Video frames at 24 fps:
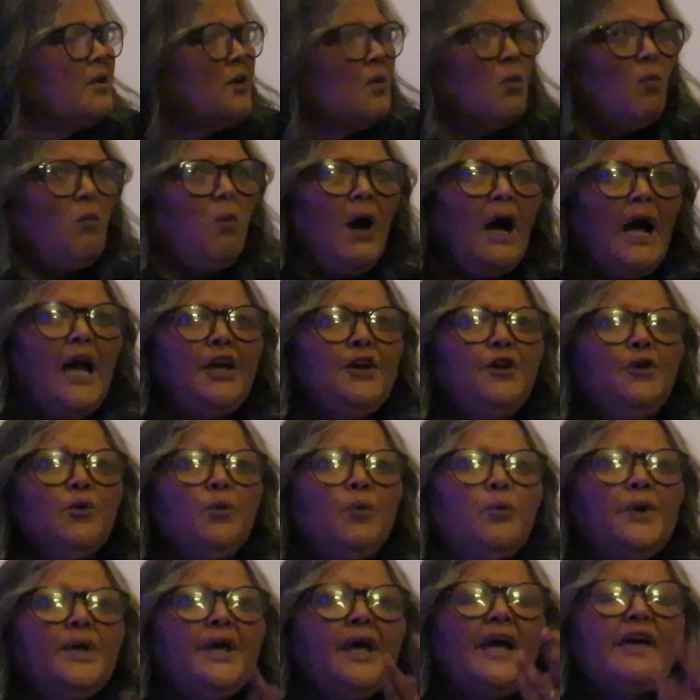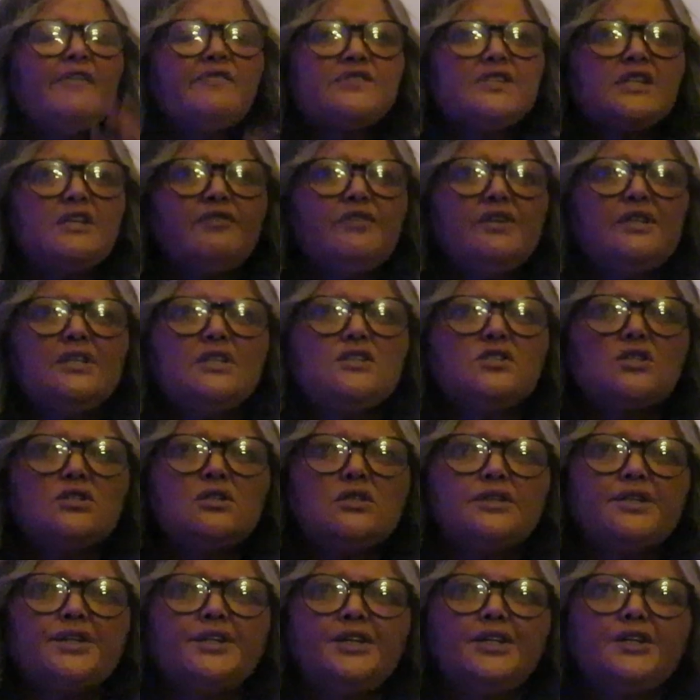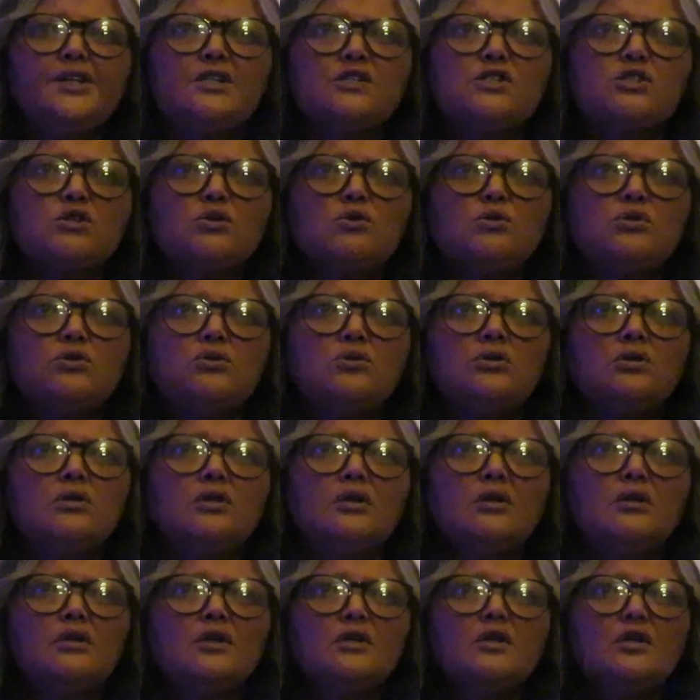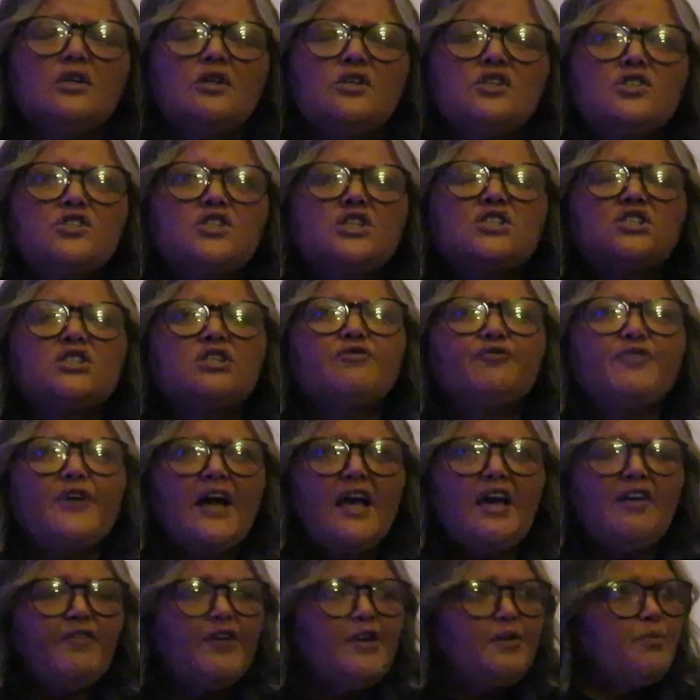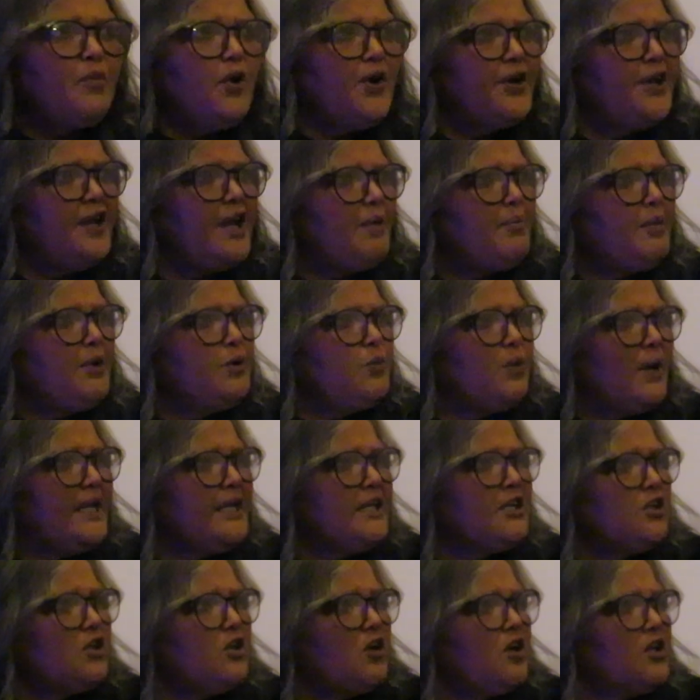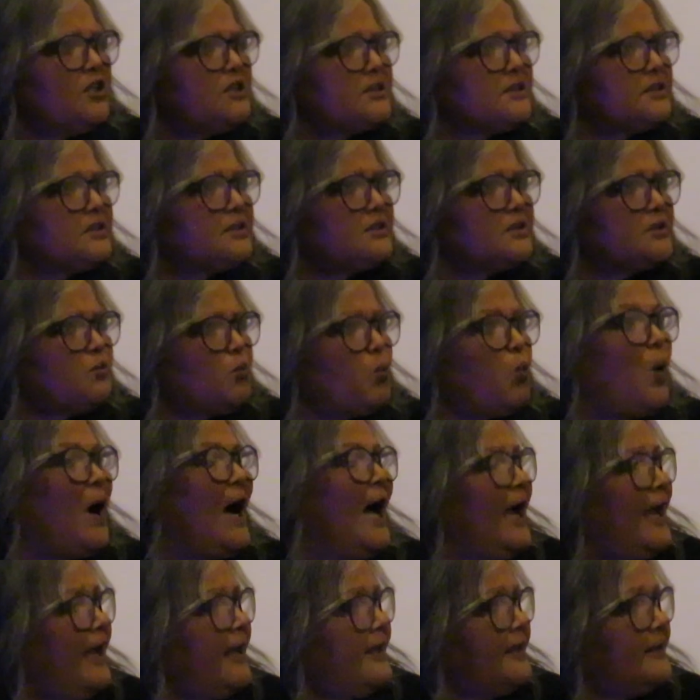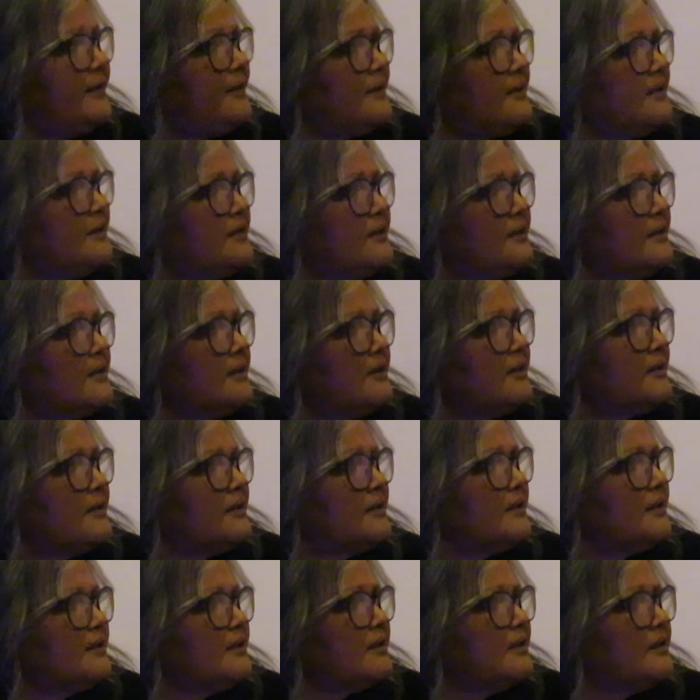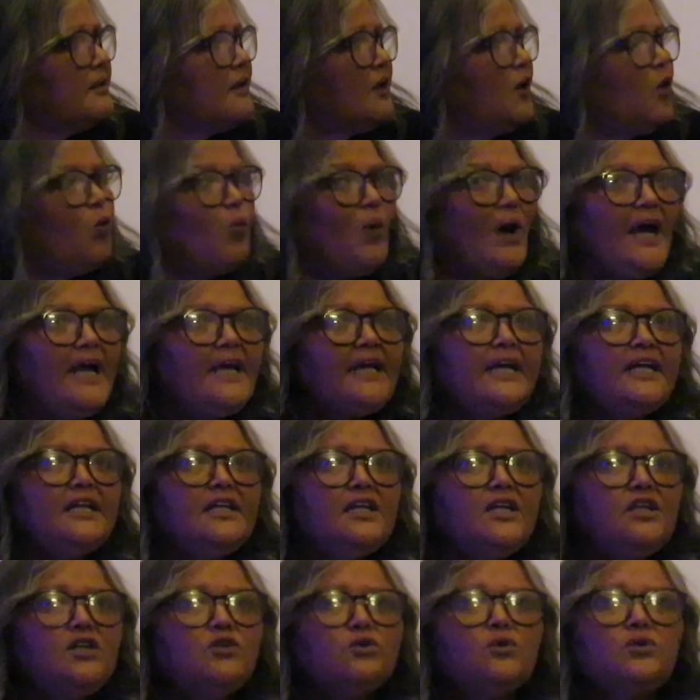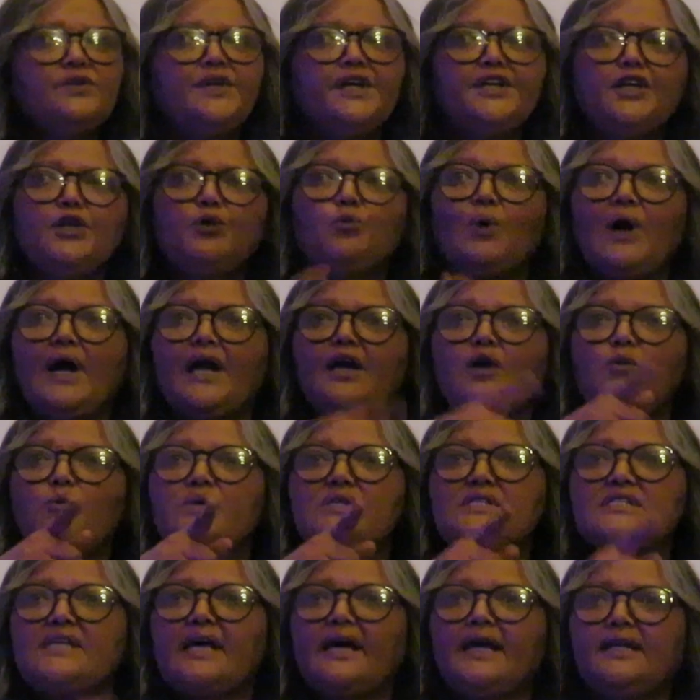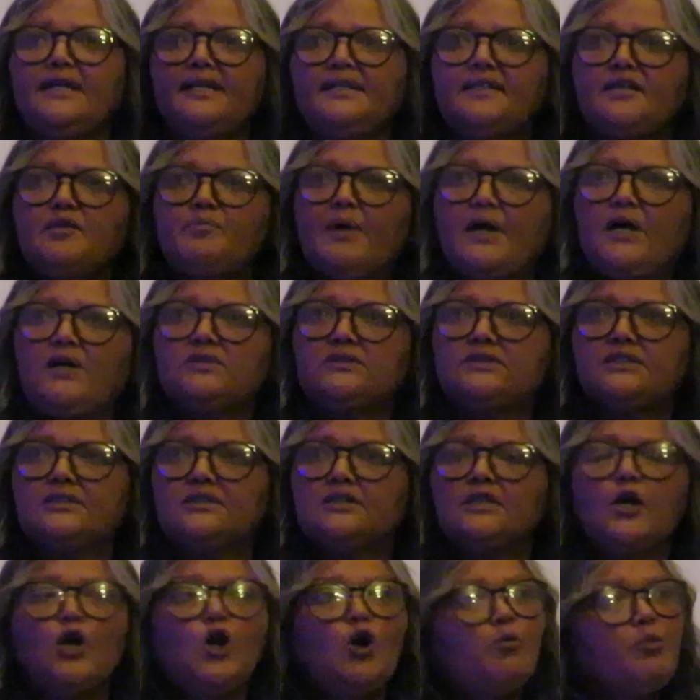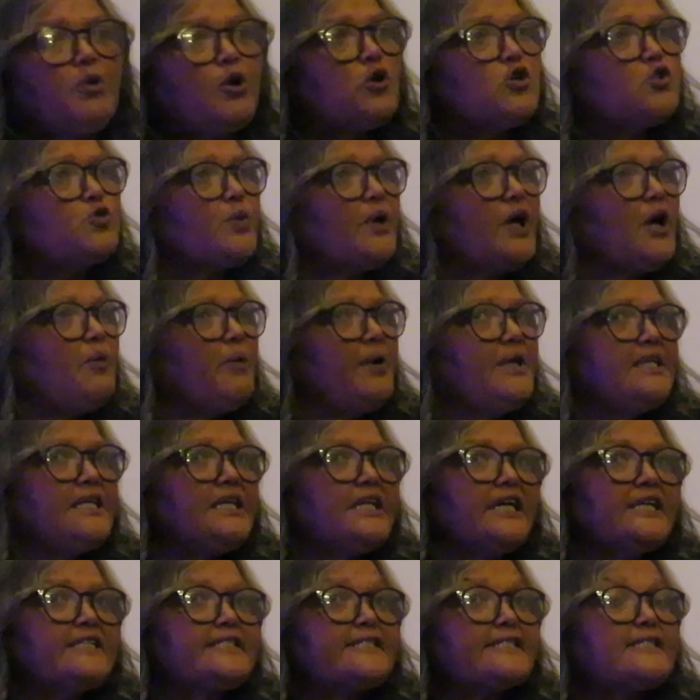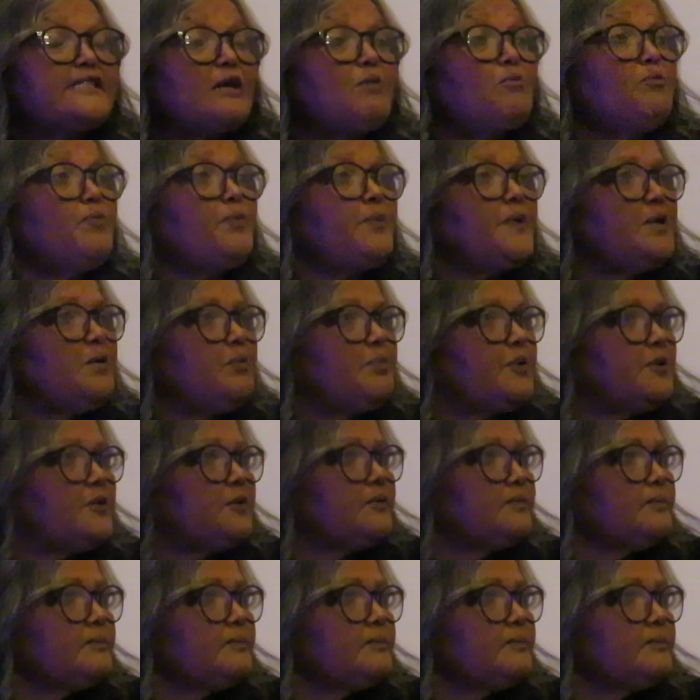Why do we have 70 children in a school? 65 at Moradam in one class. Why? Why can they do that, and why are we silent about it? Because we are waiting on some people